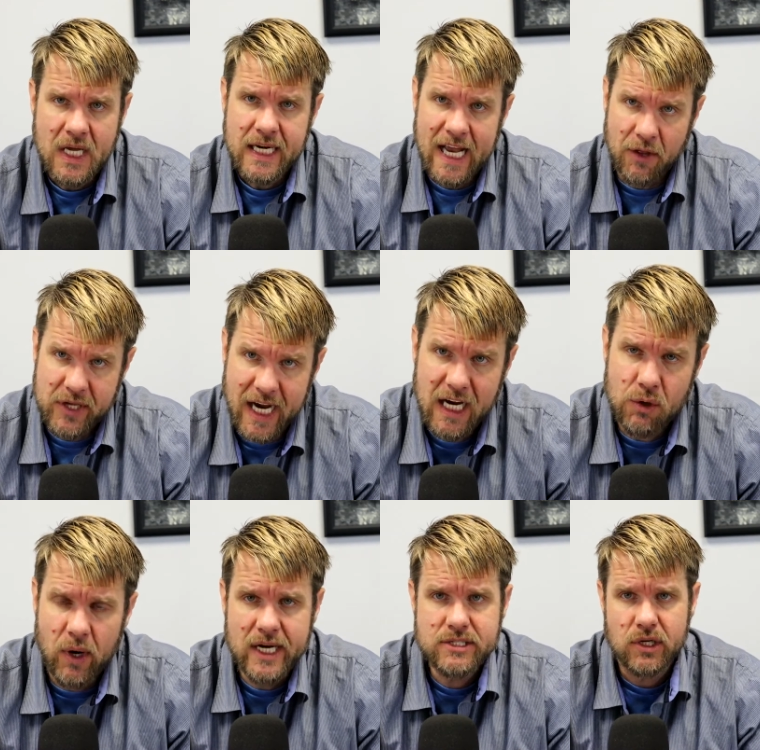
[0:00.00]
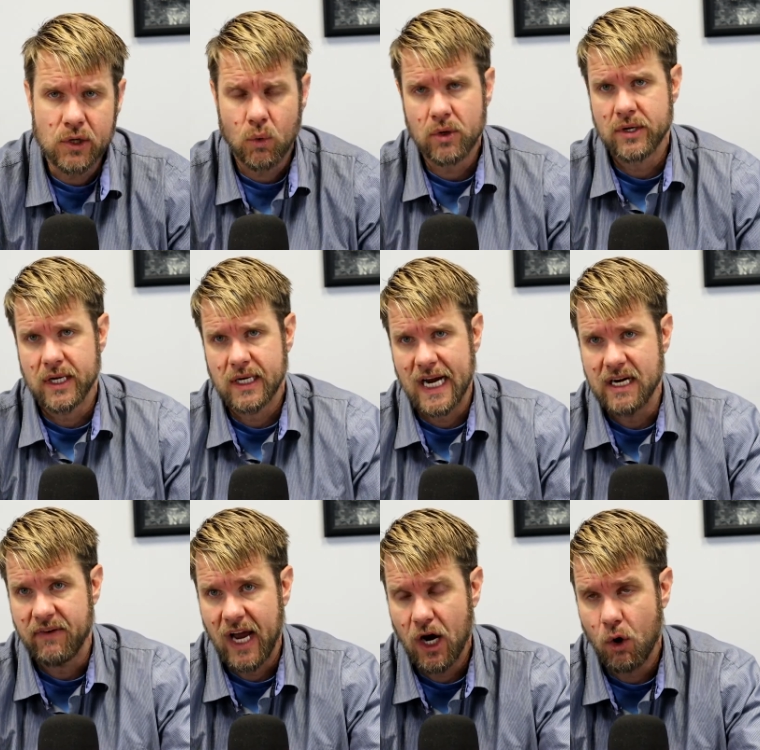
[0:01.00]
Now, the IRS, in order to kind
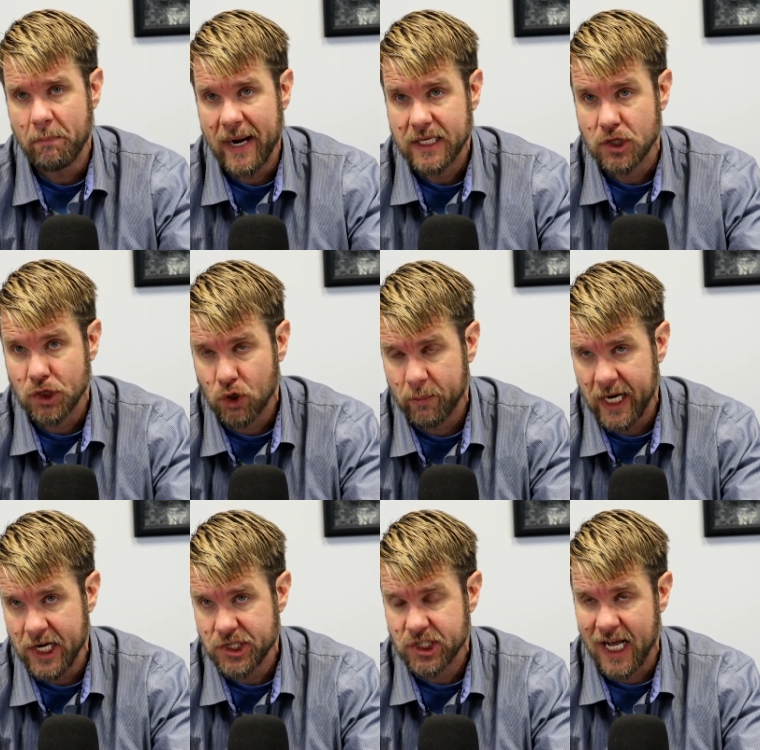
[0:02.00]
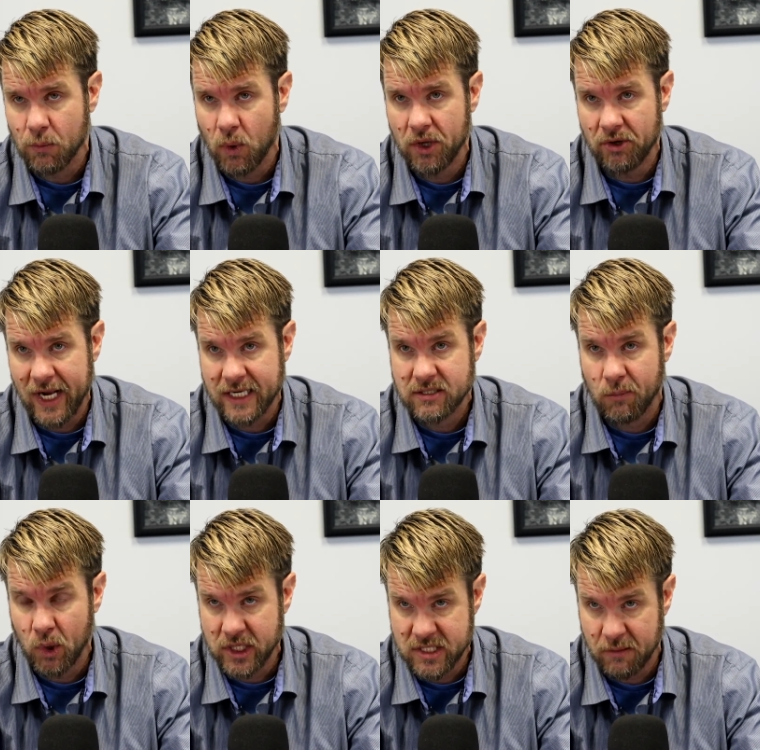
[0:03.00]
of help make the determination on whether or not
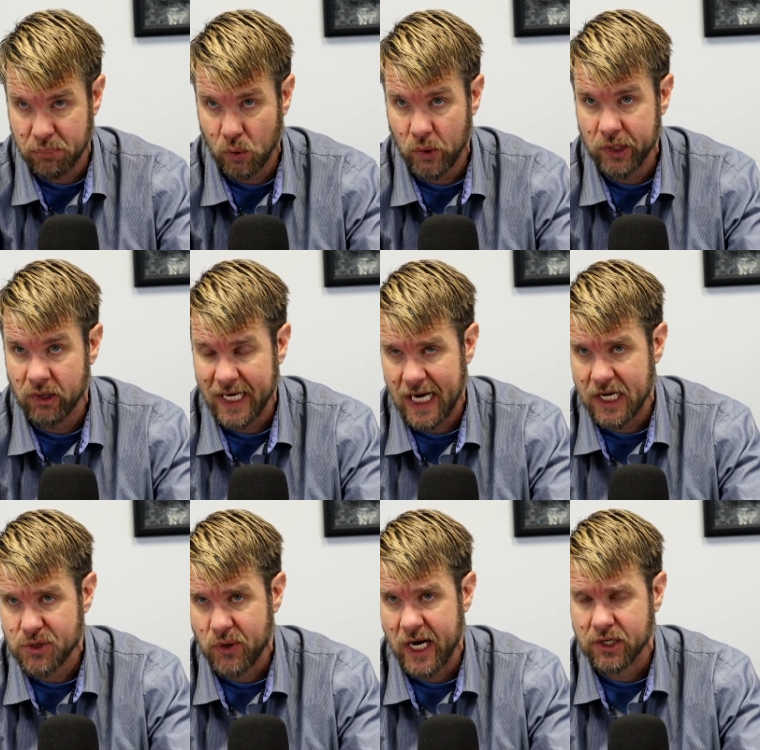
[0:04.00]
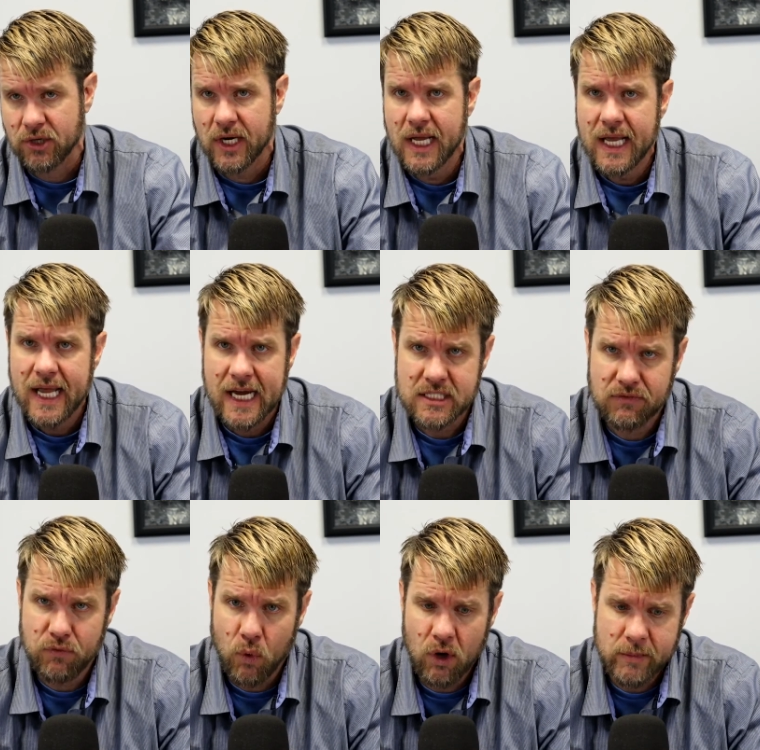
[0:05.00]
someone is an employee or a contractor, has a
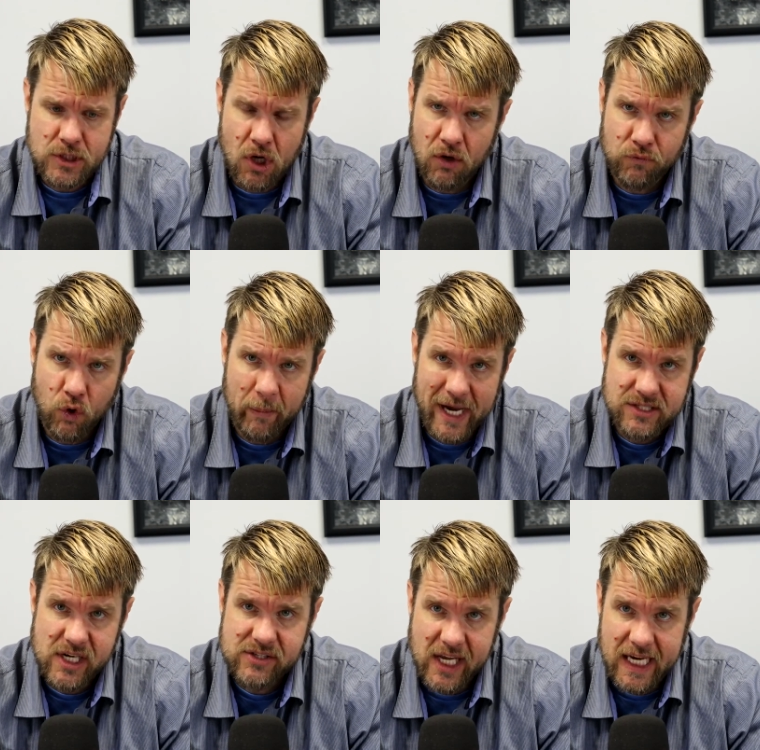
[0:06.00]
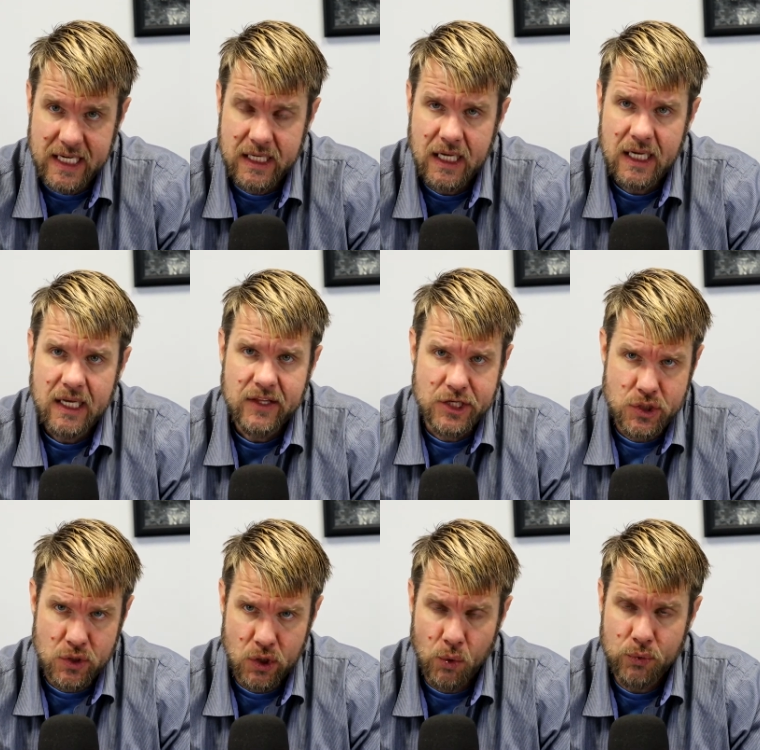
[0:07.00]
form. It's called Form SS8 that you
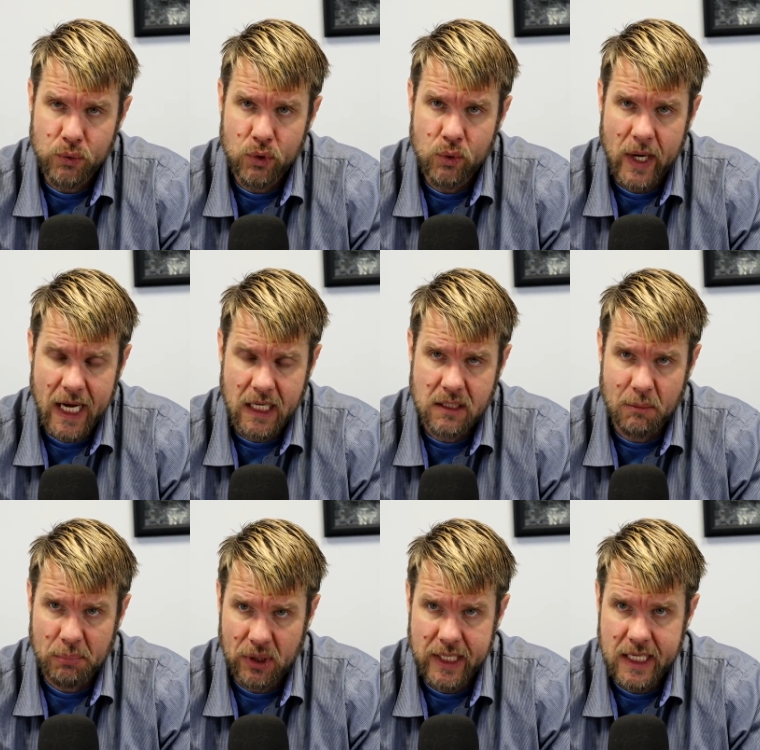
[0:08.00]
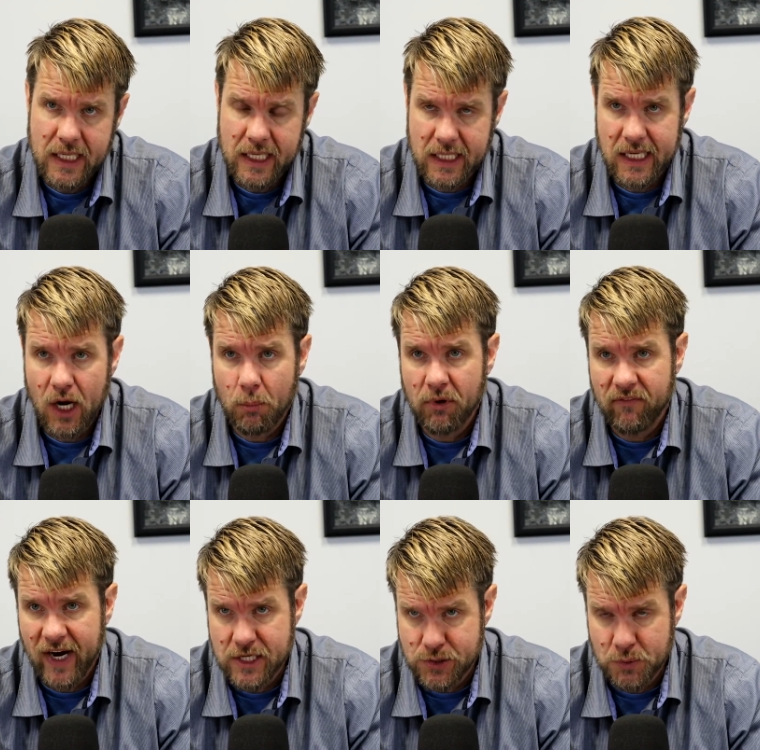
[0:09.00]
can go through and complete, and it can help
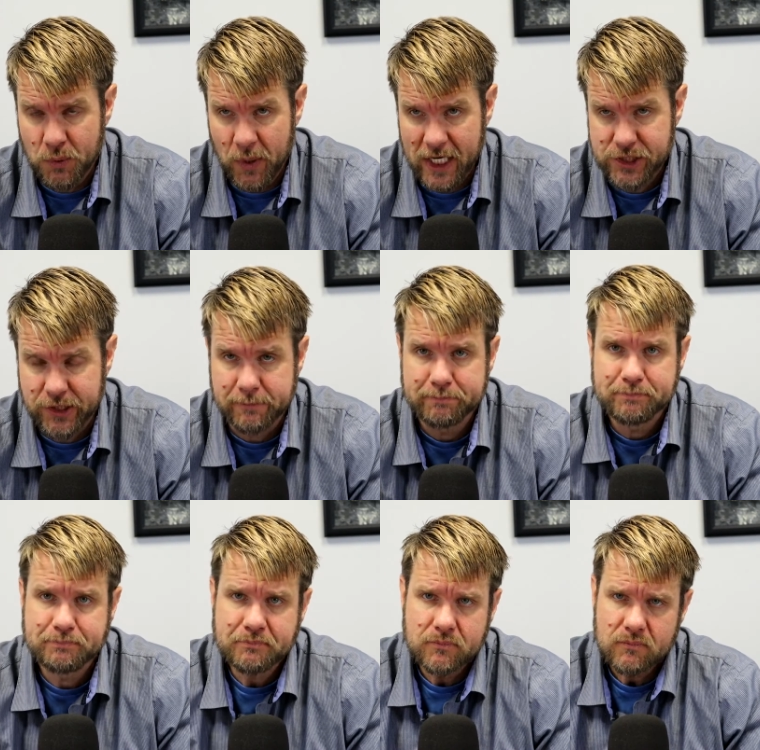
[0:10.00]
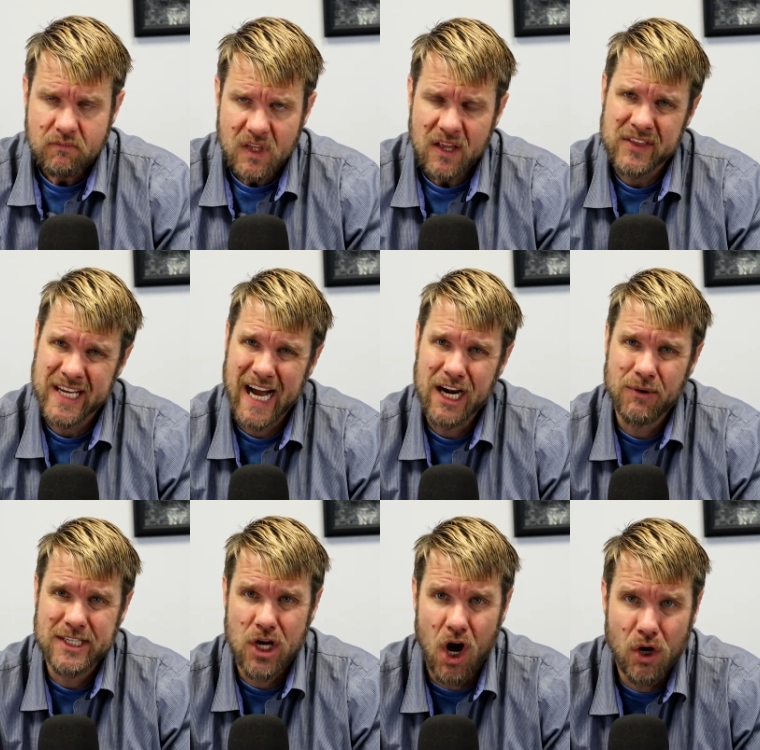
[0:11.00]
provide you direction. The
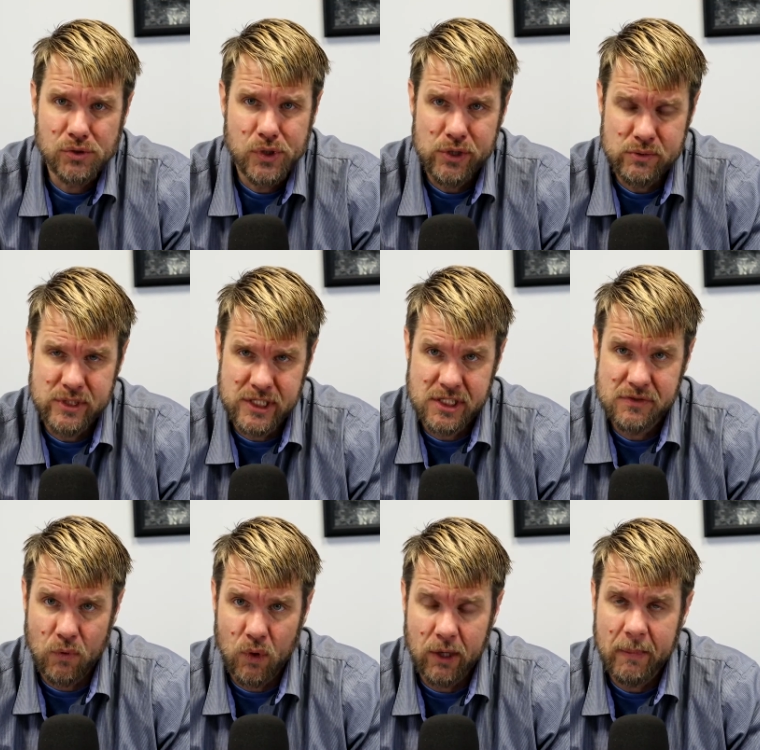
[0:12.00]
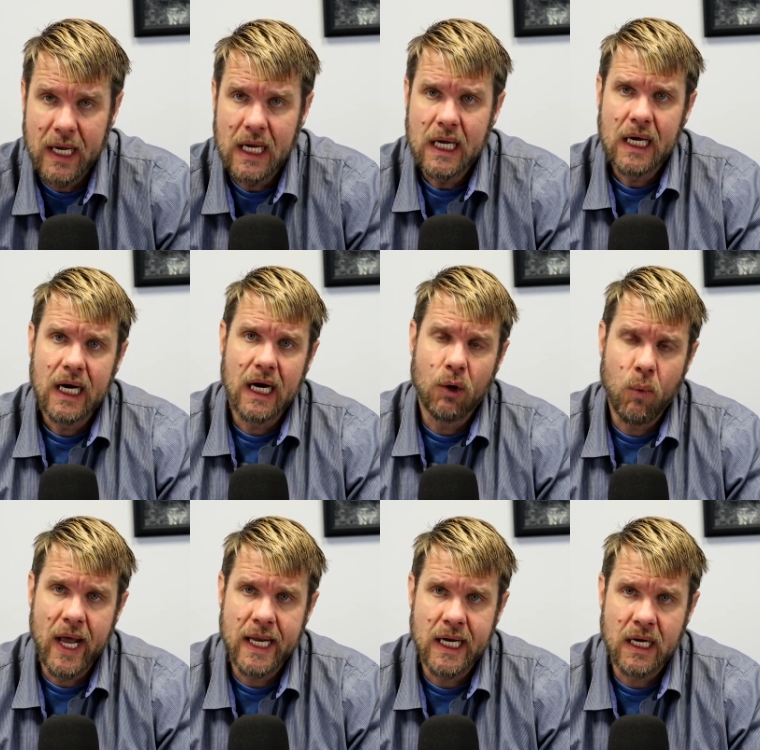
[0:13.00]
IRS also uses this form
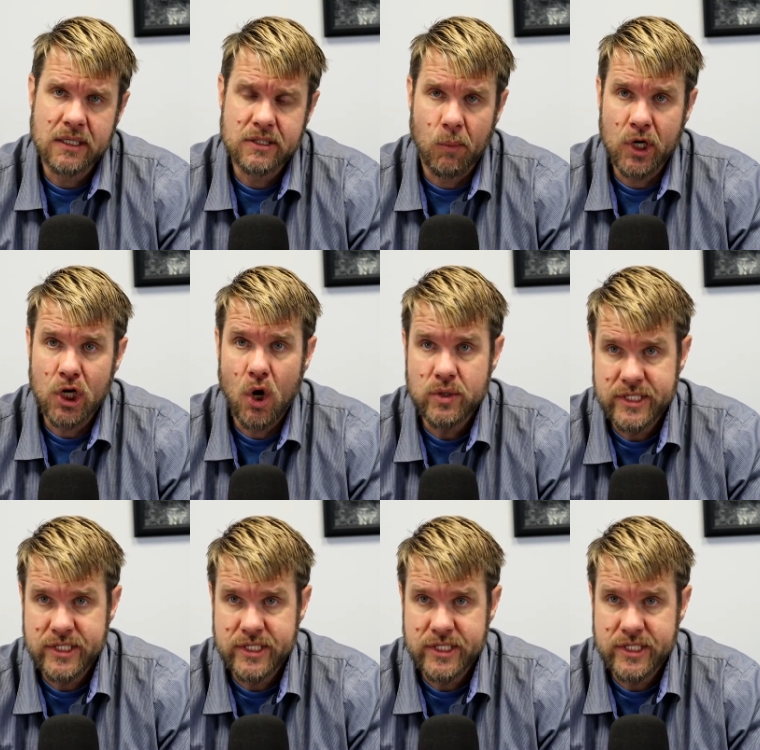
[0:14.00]
when someone goes